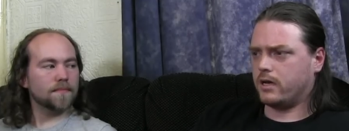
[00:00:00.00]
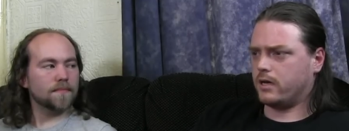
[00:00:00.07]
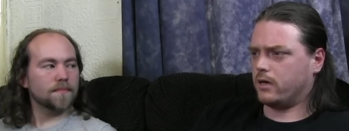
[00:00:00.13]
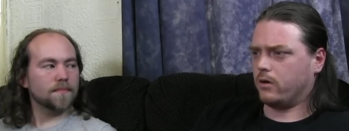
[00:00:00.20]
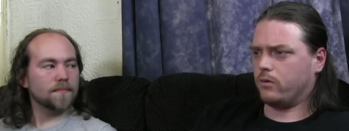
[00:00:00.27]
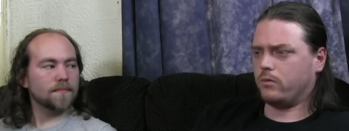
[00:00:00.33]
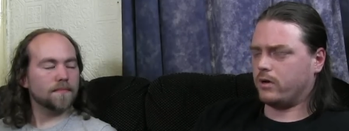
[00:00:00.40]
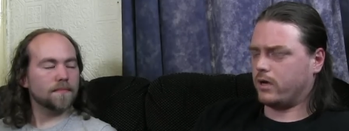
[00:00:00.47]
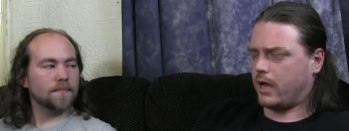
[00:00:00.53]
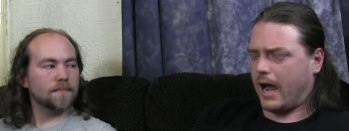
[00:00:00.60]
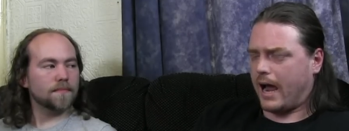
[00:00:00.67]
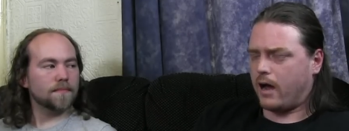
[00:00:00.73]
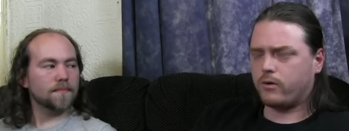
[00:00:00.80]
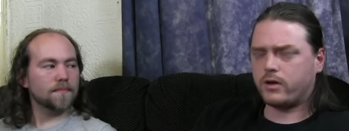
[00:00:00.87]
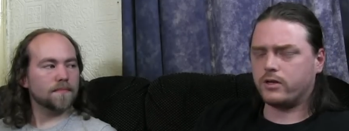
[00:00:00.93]
Speaker 1: you know,
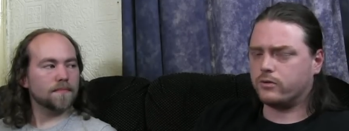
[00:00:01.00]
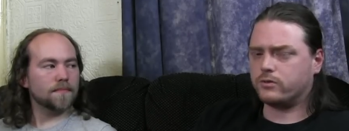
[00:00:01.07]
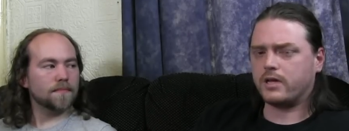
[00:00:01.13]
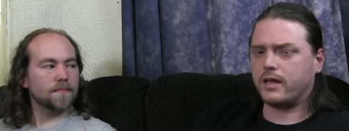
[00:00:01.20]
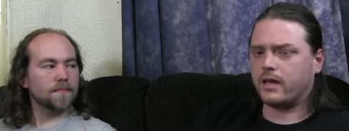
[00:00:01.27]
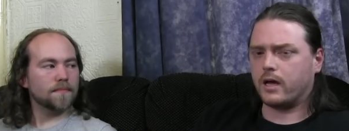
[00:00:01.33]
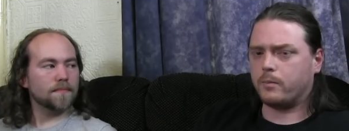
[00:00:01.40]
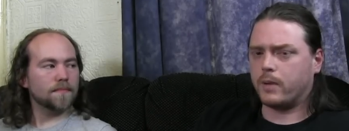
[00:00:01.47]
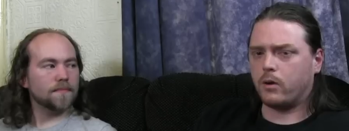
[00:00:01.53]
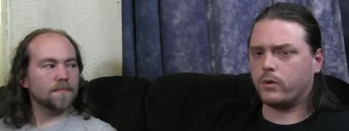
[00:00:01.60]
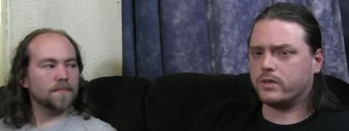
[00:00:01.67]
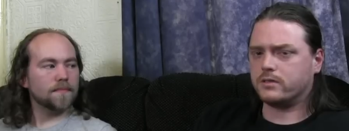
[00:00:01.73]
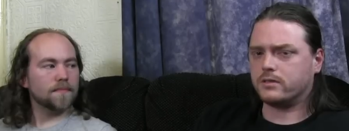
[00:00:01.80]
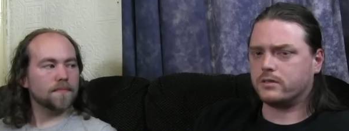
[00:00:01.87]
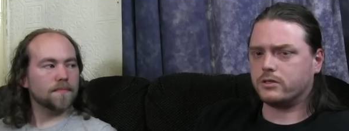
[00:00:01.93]
how can you say that about
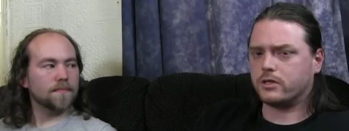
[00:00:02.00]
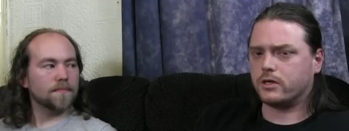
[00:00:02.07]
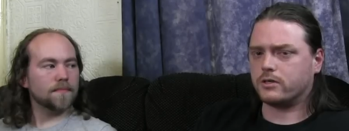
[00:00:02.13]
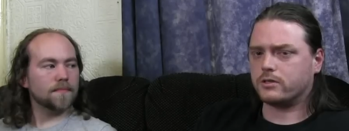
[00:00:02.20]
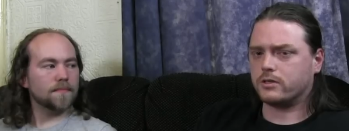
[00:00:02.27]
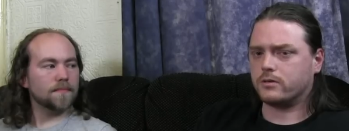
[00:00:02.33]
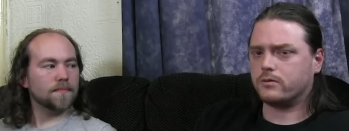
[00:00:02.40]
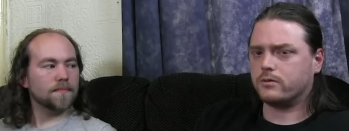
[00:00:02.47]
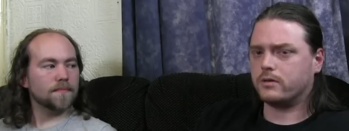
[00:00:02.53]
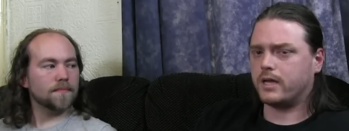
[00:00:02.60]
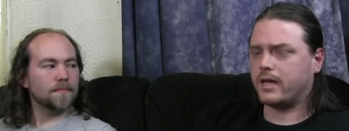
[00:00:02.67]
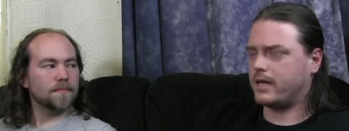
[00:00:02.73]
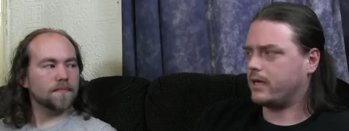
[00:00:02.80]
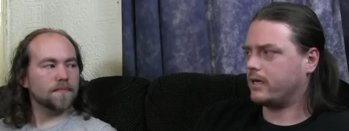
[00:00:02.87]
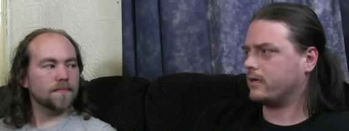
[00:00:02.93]
Winston Churchill?
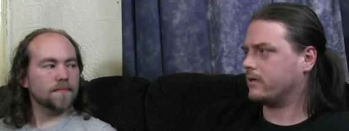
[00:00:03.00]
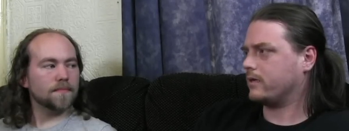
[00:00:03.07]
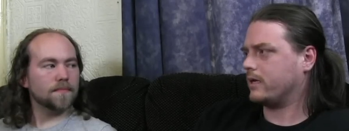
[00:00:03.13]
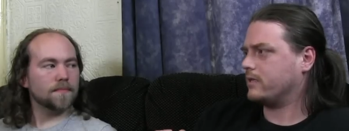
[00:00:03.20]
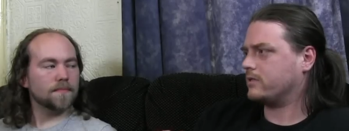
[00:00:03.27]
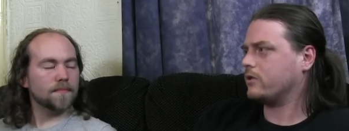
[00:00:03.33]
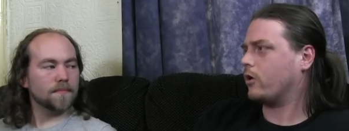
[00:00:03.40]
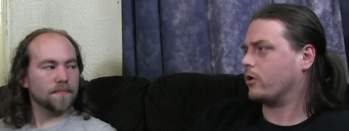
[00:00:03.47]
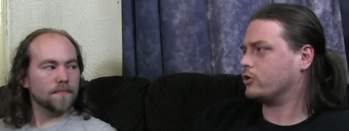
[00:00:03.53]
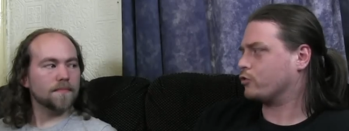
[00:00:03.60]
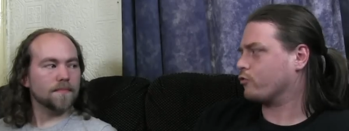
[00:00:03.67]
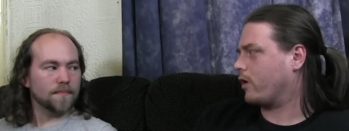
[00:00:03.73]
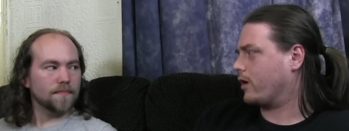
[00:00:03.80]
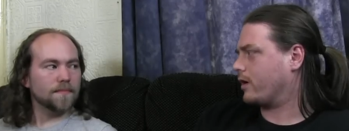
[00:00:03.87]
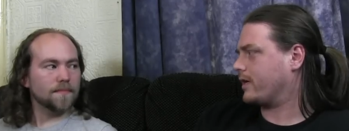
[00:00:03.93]
He he's not a
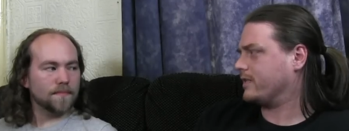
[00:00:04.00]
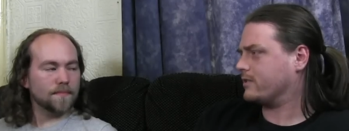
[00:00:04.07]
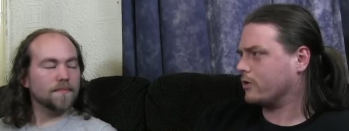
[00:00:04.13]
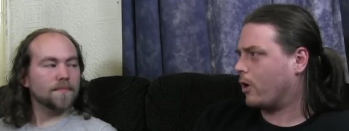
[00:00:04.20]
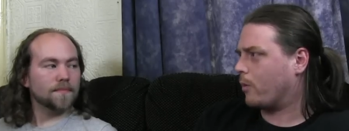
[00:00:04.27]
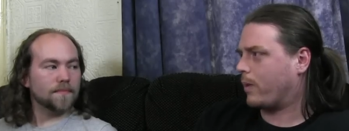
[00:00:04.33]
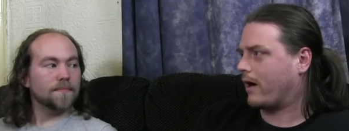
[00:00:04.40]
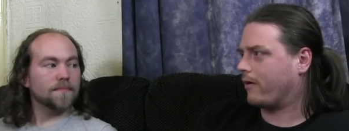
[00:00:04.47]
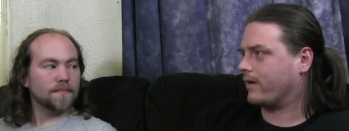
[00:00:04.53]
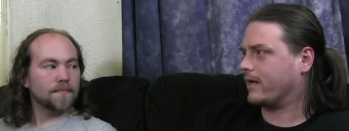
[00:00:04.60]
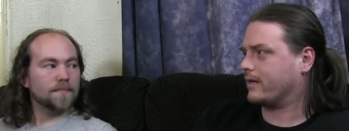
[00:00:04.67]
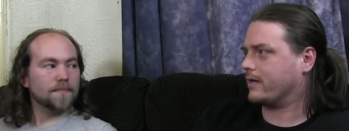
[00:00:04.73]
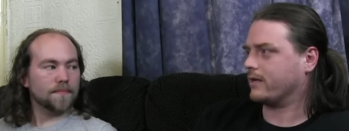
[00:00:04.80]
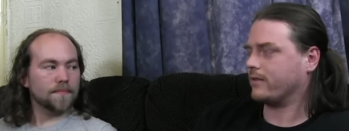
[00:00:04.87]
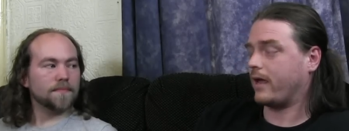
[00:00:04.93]
drunk. He's not a
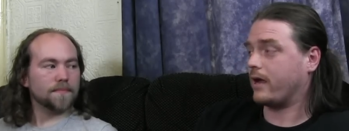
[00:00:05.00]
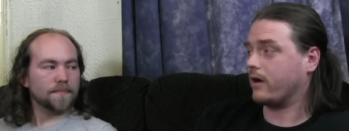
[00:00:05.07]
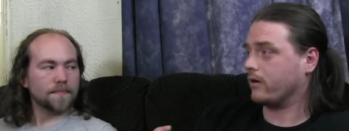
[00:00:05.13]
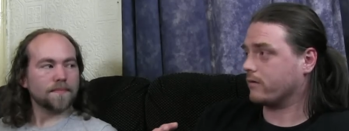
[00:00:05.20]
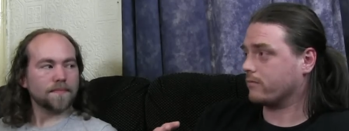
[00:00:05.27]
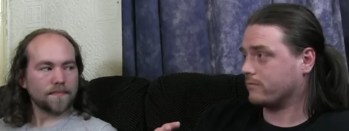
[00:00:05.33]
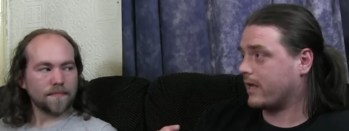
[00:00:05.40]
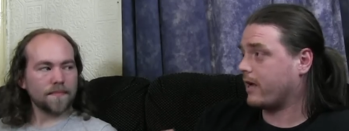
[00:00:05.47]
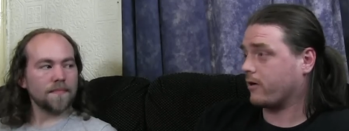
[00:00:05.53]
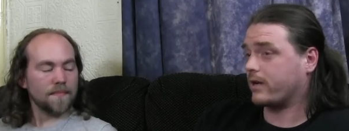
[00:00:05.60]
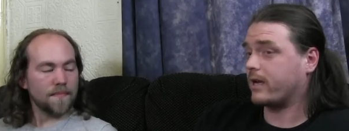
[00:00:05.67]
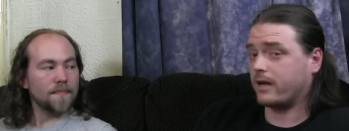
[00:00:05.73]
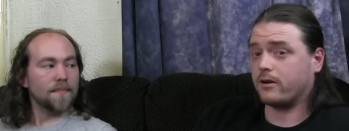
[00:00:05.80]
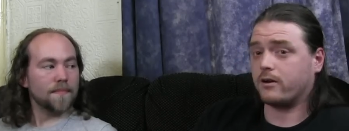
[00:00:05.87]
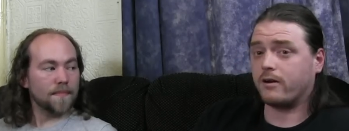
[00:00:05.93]
paralytic. They are they are
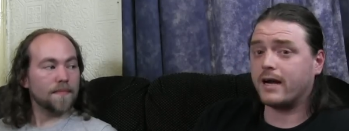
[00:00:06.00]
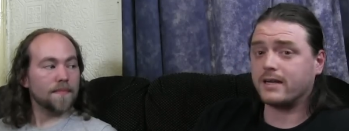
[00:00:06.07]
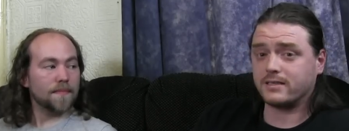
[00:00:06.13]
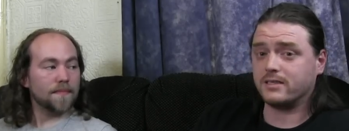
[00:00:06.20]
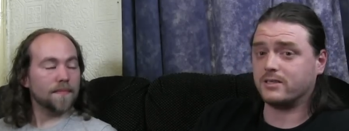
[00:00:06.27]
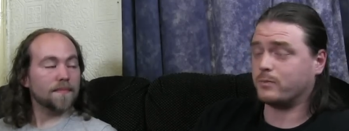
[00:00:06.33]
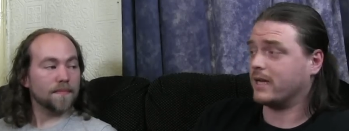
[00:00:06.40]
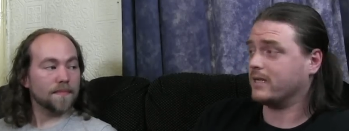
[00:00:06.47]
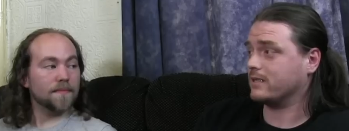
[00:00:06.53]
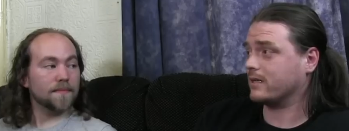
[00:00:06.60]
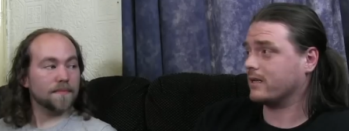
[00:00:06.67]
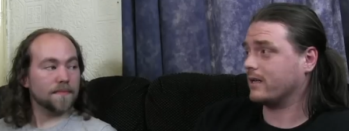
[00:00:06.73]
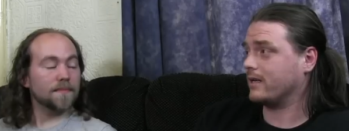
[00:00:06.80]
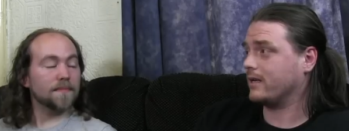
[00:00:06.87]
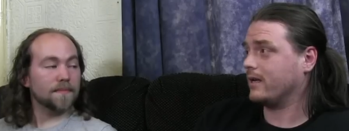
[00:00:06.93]
kicking our asses
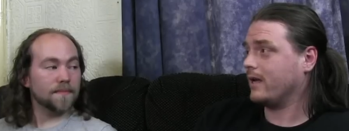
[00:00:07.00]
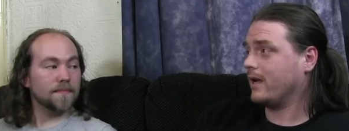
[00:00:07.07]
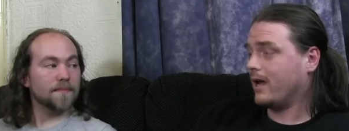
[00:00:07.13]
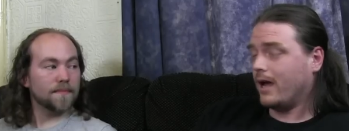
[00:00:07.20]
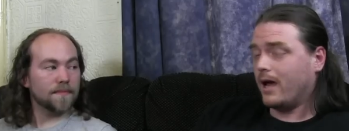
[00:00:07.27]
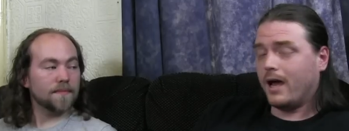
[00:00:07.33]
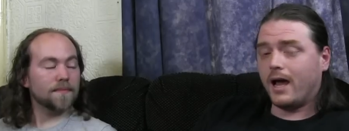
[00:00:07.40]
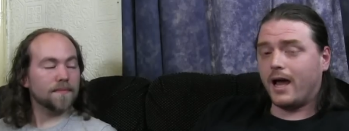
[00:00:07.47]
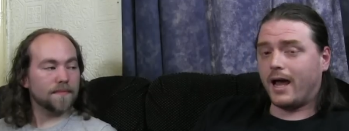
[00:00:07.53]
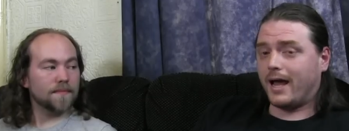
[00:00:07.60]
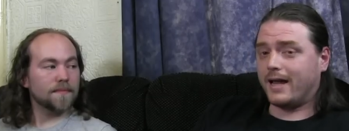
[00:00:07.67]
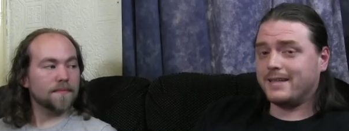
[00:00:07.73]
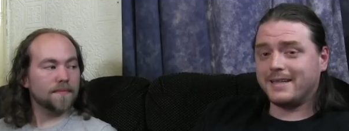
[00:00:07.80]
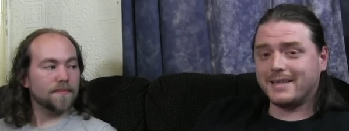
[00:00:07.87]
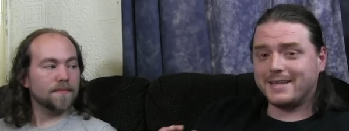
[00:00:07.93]
basically, mm.
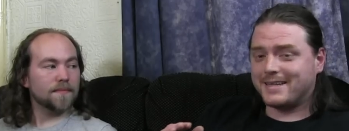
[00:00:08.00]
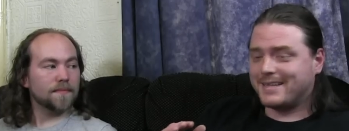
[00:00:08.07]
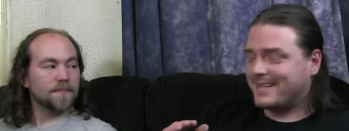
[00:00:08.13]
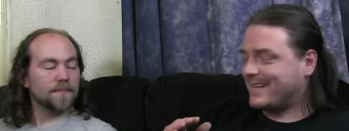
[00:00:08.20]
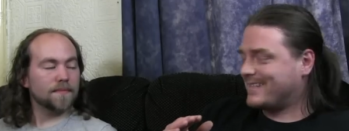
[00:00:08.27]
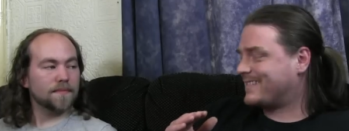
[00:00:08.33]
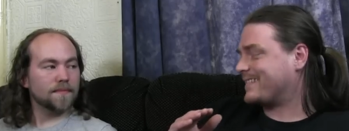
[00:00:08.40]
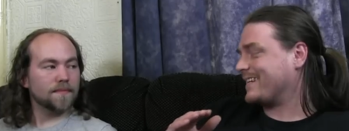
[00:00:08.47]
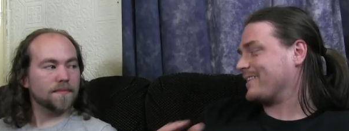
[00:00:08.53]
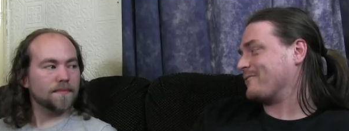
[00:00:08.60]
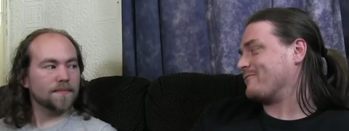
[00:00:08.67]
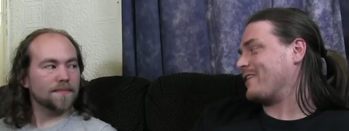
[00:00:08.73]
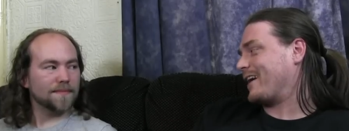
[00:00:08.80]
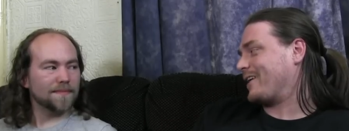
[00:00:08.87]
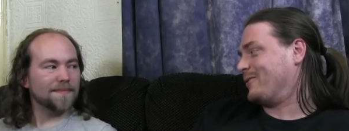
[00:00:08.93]
and they stick
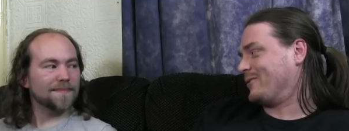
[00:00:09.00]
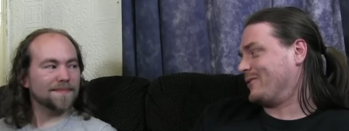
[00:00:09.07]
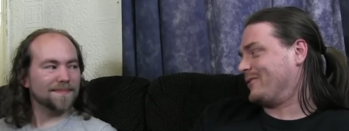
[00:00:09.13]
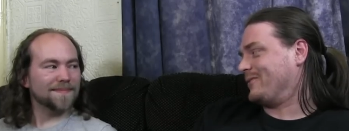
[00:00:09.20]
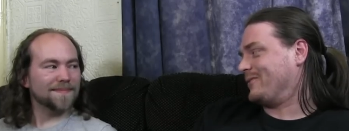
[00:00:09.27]
the record